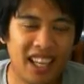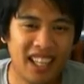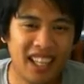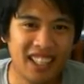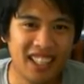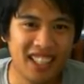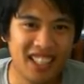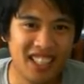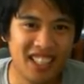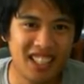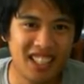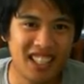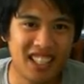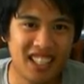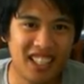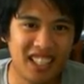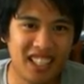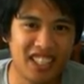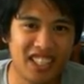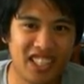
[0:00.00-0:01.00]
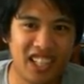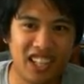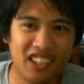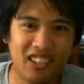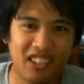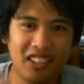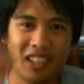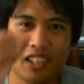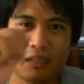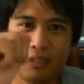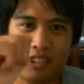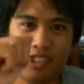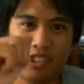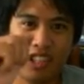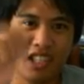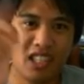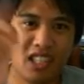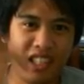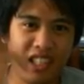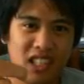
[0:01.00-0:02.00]
Hey, this is CND Channel. I'm
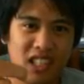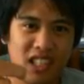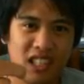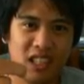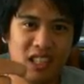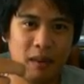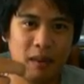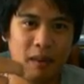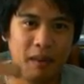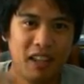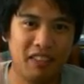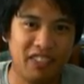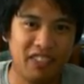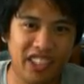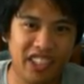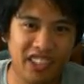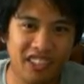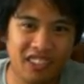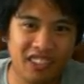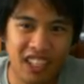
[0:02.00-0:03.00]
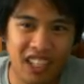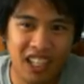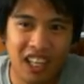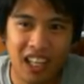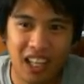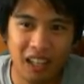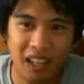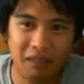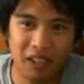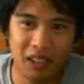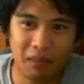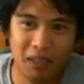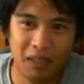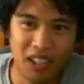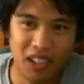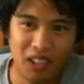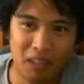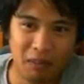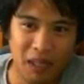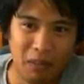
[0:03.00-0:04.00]
Chris. This is MMA for You. I'm going to be
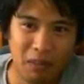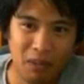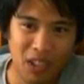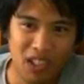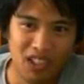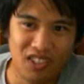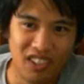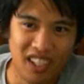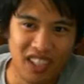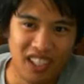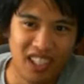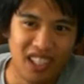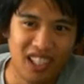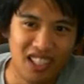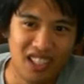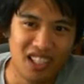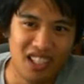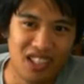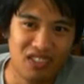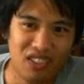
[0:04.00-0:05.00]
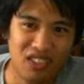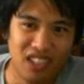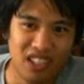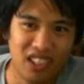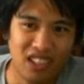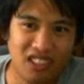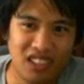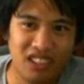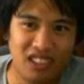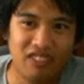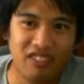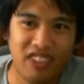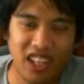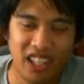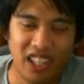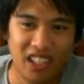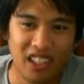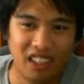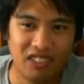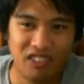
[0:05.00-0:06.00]
doing my post-fight analysis for UFC
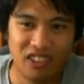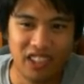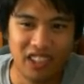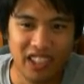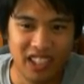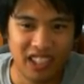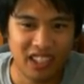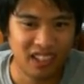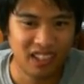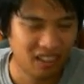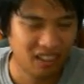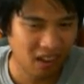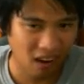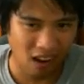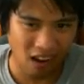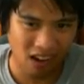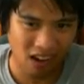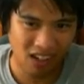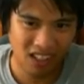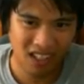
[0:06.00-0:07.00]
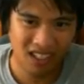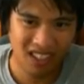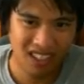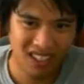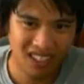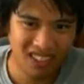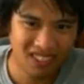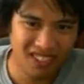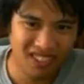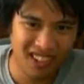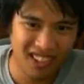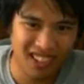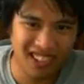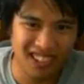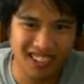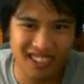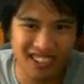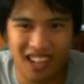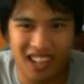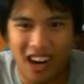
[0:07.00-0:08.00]
Fight Night 48.
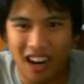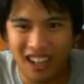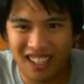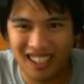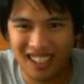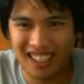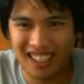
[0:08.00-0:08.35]
Overall,